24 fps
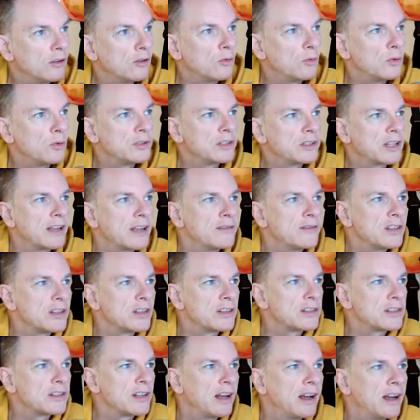which gives
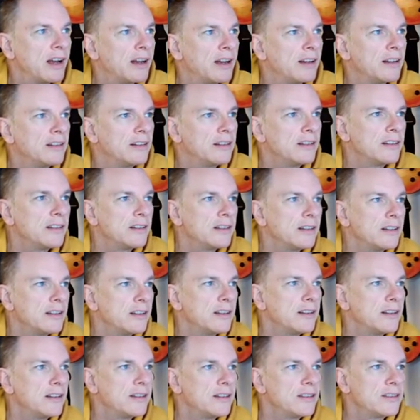us uh,
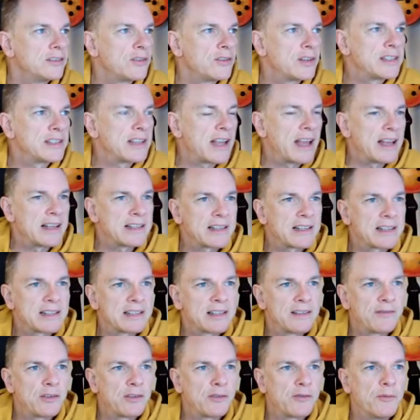so that's Essex
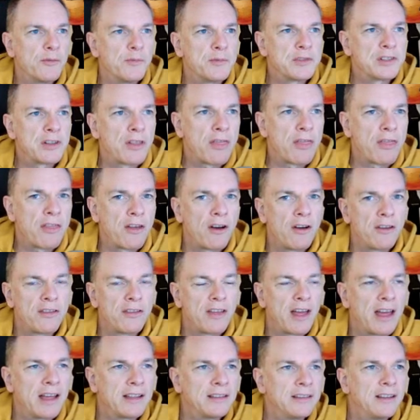if you're from
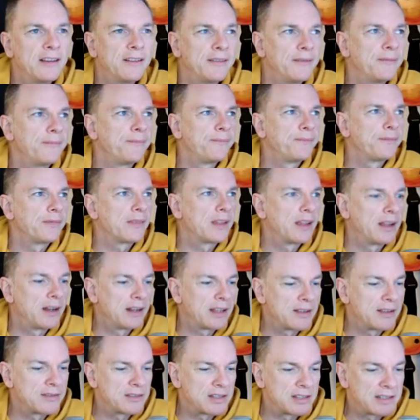Southend. And it
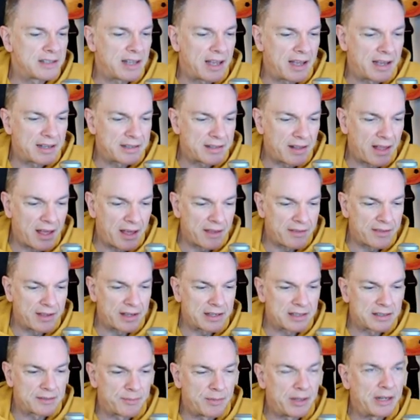gives us
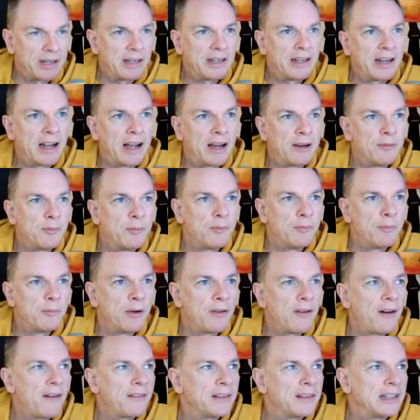ethics, meaning um,
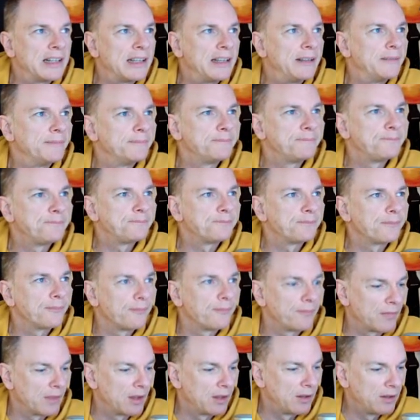morality.
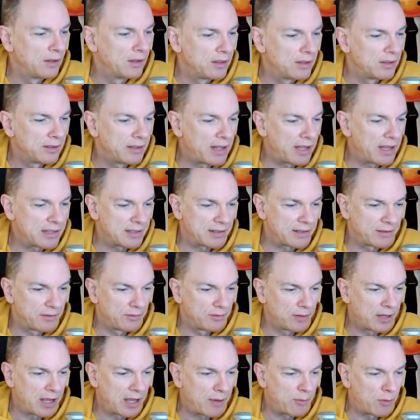Nice.
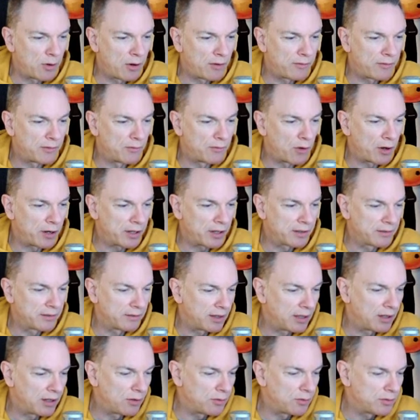Okay, we're off and running.
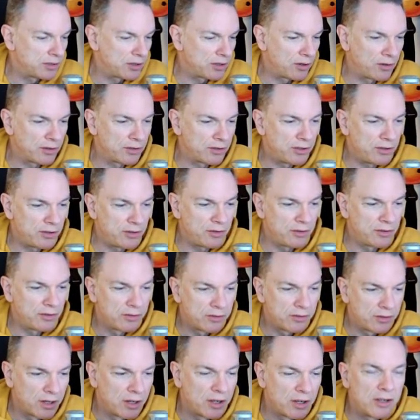Hello to all the new
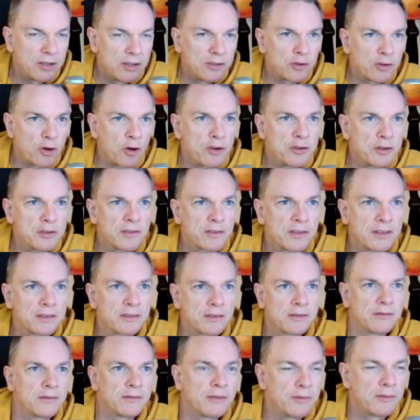joiners. I've got
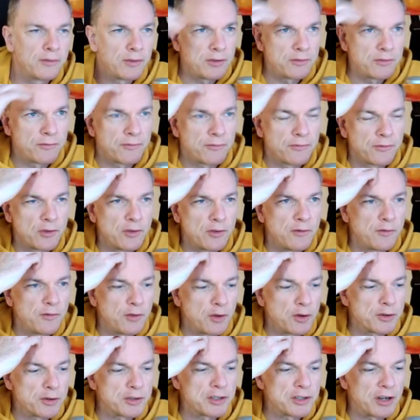a few, few
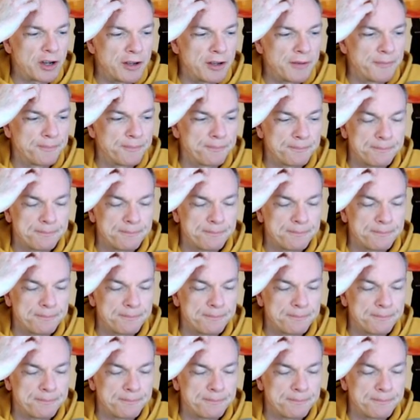viewers now.